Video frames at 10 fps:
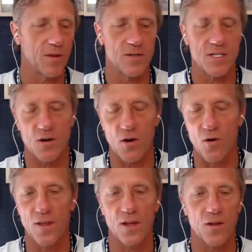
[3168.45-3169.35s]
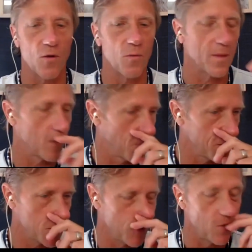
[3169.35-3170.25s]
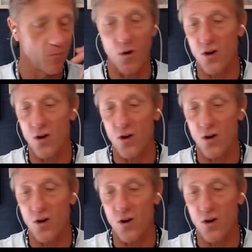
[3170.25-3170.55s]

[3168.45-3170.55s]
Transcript: whether it's clothing or whether it's you know